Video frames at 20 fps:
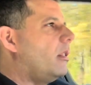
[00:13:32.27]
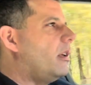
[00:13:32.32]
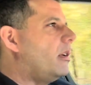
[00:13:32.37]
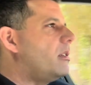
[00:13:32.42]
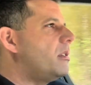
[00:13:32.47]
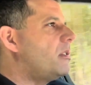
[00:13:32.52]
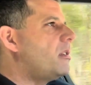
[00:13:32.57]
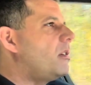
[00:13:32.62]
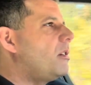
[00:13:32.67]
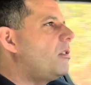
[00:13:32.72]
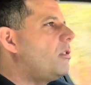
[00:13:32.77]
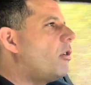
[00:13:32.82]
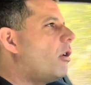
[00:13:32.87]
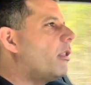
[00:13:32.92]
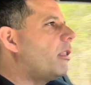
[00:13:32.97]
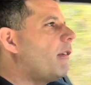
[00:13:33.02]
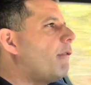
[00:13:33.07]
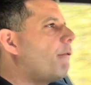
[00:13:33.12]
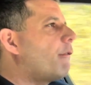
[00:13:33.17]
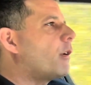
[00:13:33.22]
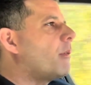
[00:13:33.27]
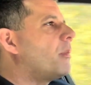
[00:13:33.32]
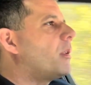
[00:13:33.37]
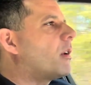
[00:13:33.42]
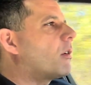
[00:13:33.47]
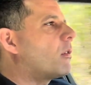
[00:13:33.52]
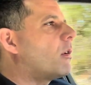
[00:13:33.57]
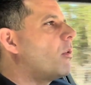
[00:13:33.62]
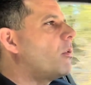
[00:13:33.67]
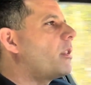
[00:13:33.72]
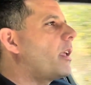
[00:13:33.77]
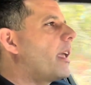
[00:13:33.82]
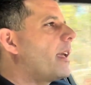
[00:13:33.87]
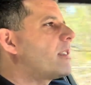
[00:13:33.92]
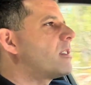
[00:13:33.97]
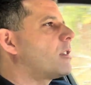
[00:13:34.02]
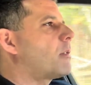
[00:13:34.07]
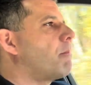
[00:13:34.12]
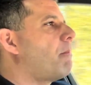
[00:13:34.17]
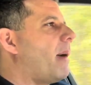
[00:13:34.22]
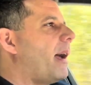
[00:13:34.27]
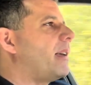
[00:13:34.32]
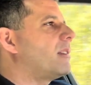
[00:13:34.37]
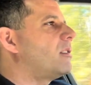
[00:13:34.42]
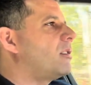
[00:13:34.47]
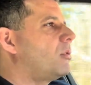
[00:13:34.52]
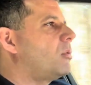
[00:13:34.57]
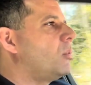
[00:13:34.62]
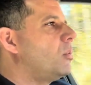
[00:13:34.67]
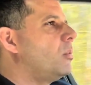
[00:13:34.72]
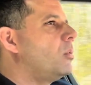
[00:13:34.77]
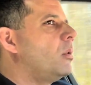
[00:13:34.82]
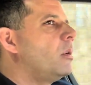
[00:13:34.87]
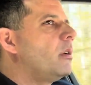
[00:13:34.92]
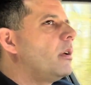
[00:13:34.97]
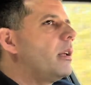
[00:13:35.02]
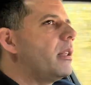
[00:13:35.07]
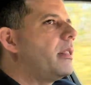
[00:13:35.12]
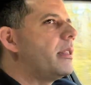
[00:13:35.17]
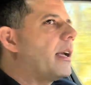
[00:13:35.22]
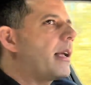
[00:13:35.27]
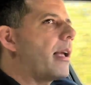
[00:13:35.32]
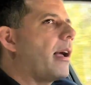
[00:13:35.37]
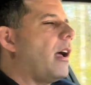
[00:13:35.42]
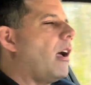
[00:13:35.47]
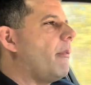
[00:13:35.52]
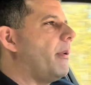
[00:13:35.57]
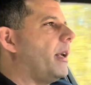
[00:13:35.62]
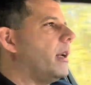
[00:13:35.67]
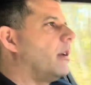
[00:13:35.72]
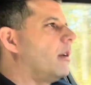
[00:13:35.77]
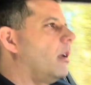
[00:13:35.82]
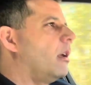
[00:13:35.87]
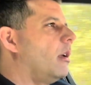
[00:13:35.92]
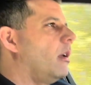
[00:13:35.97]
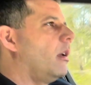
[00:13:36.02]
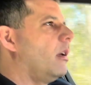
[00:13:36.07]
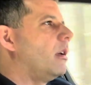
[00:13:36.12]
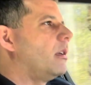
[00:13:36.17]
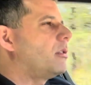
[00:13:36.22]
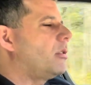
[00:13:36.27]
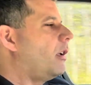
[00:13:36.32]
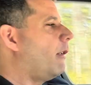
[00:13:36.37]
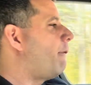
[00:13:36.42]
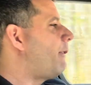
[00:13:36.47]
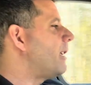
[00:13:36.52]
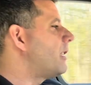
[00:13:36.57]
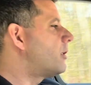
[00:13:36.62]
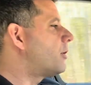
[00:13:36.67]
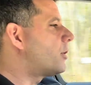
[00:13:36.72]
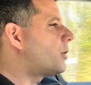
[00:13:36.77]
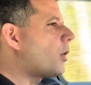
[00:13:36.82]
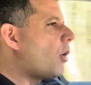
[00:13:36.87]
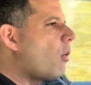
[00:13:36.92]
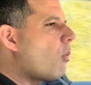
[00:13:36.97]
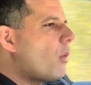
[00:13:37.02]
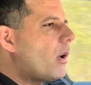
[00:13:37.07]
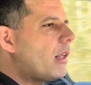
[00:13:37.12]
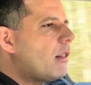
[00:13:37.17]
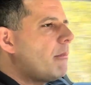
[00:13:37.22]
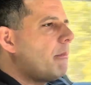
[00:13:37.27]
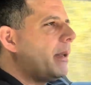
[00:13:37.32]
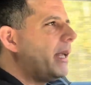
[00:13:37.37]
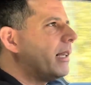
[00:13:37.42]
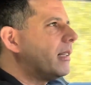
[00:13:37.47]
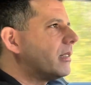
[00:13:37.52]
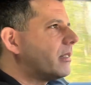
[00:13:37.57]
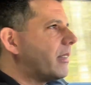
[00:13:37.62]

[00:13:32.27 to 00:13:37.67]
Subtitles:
there is nothing from the road gets passed to the cabin, so it feels so well built